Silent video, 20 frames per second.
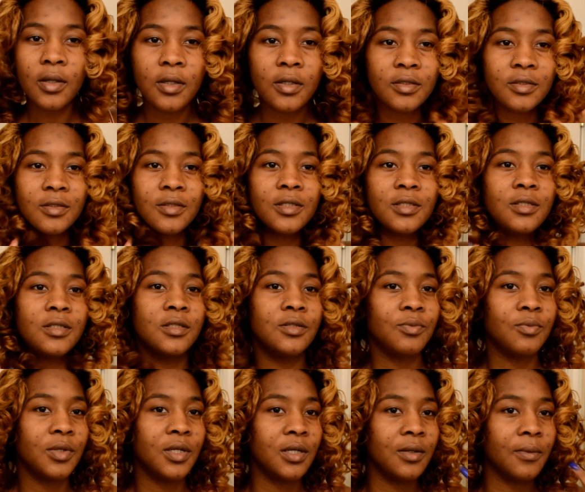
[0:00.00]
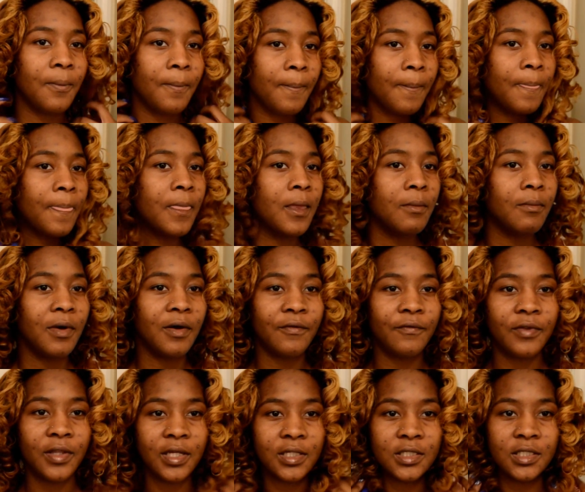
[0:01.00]
So this is what my
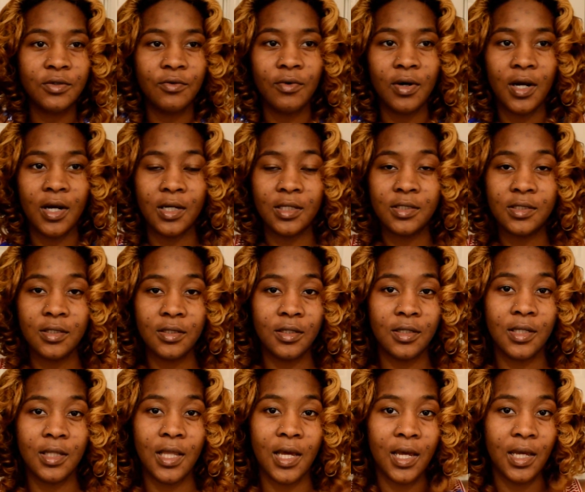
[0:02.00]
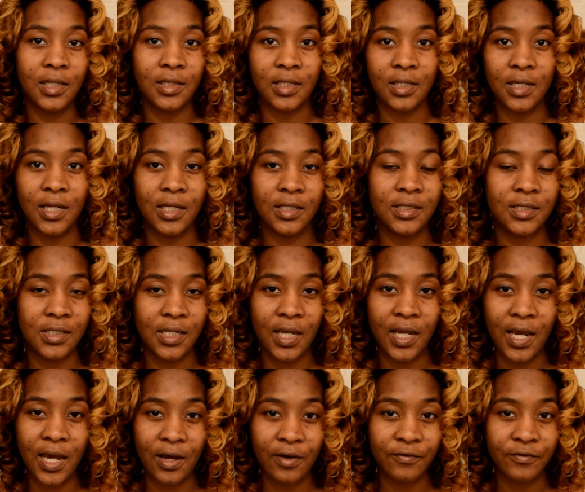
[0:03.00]
Flexi rods look like the next day
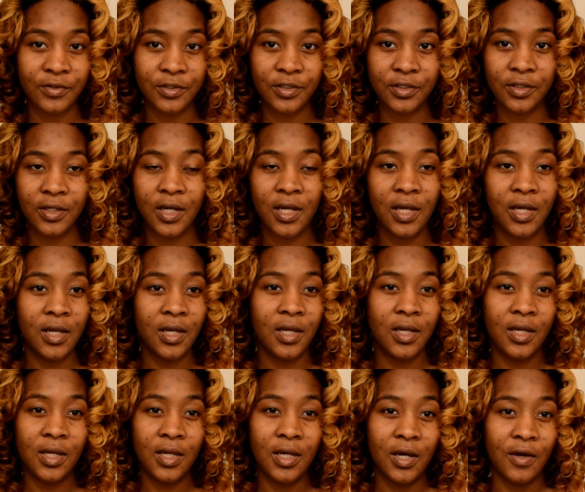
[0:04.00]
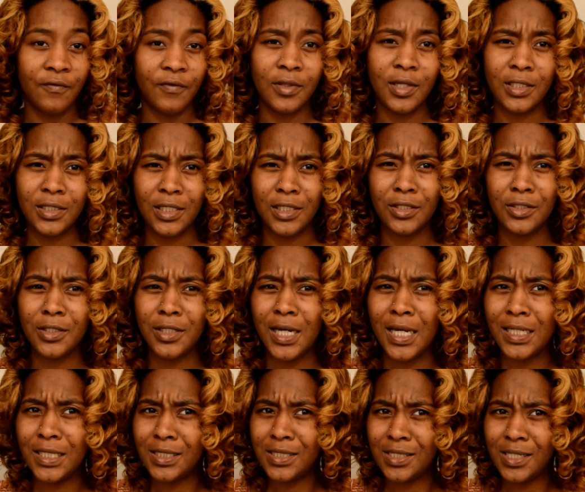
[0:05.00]
after. I feel like they look
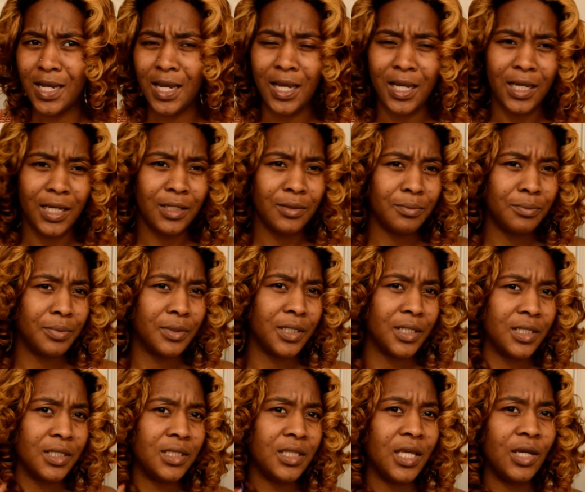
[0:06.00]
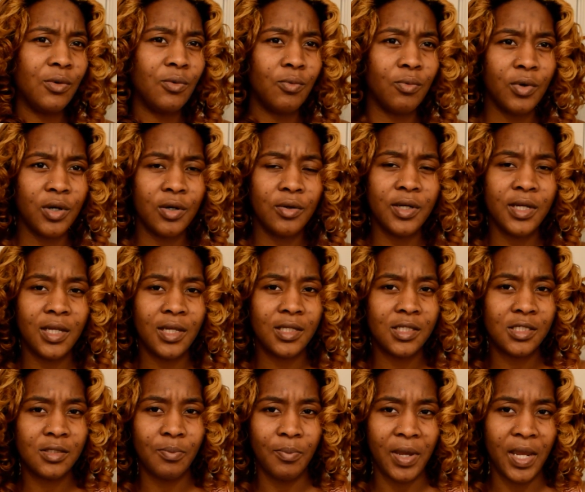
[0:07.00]
kind of tight, but they will
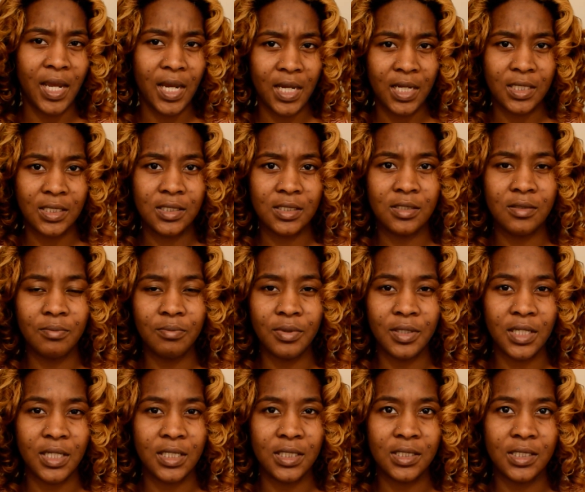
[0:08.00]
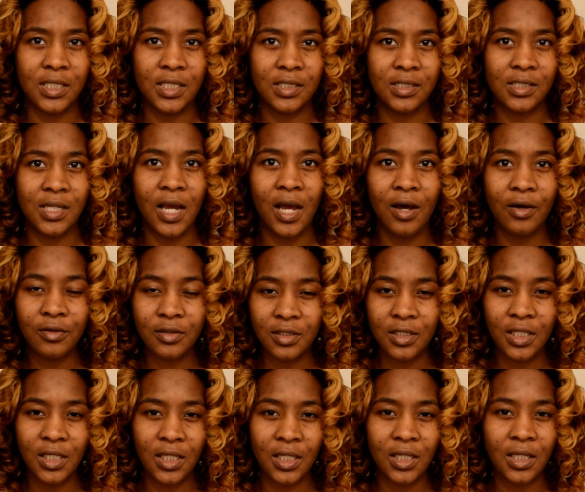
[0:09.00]
expand, but it's
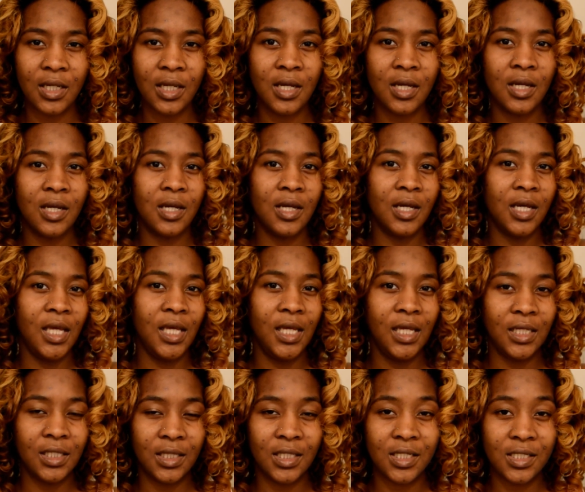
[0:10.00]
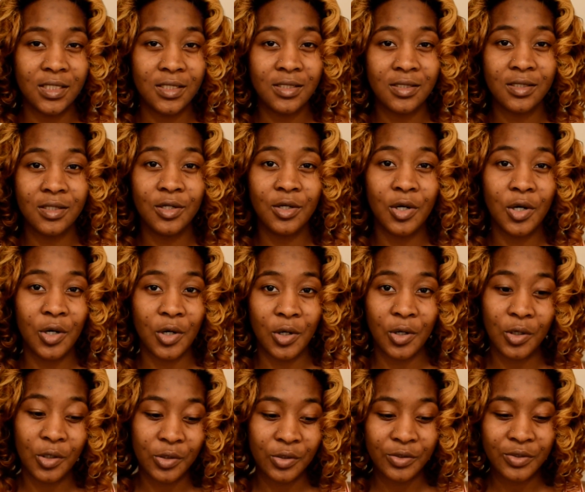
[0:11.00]
healthy, heatless
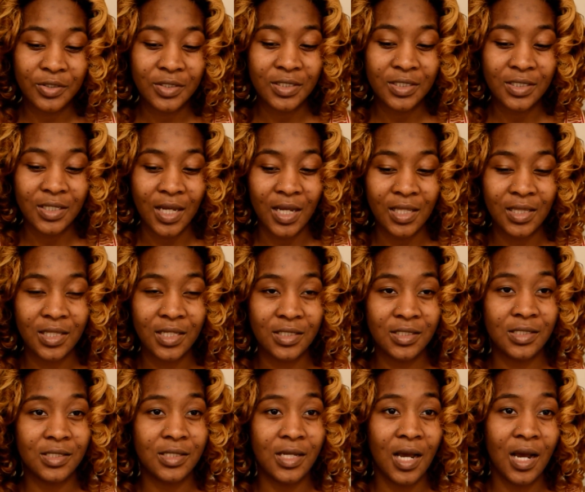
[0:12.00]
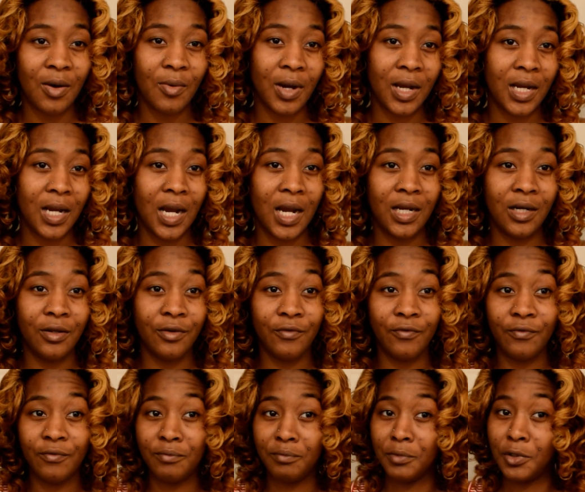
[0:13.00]
curls, and this is how I kind
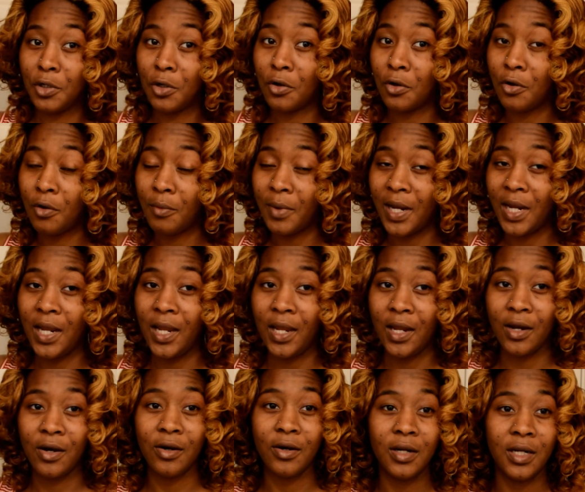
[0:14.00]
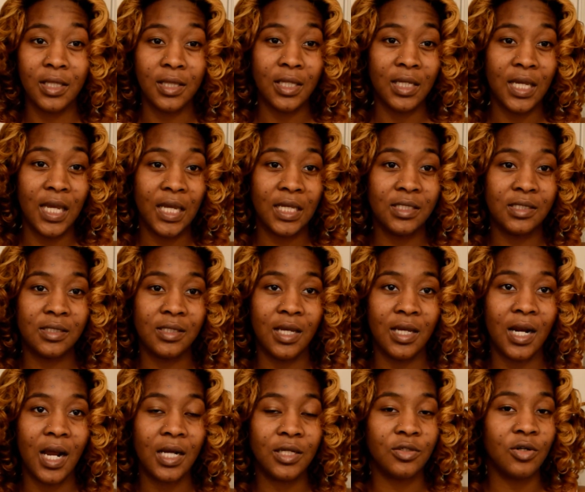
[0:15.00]
of curl my hair in the case that
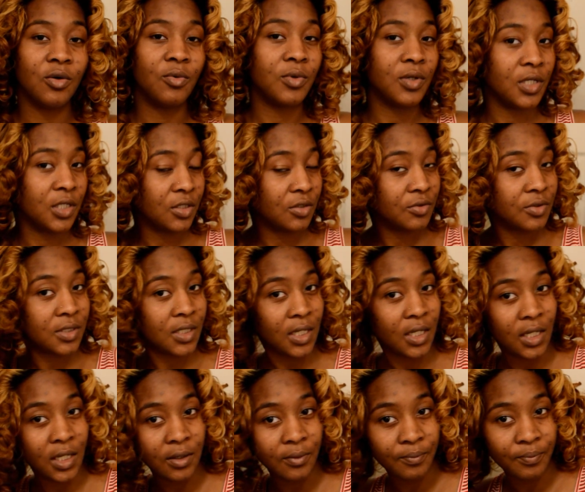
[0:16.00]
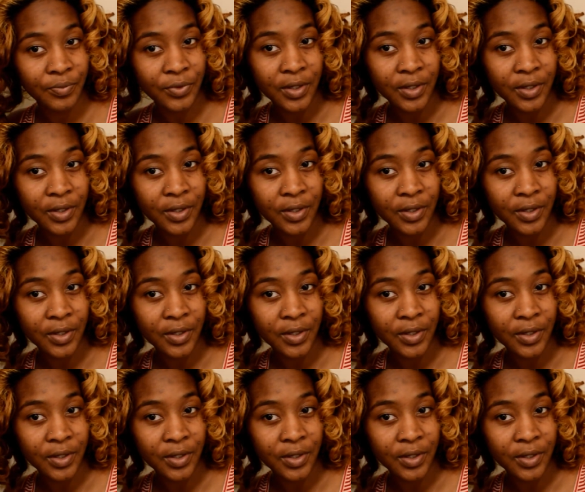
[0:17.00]
I don't want to use heat.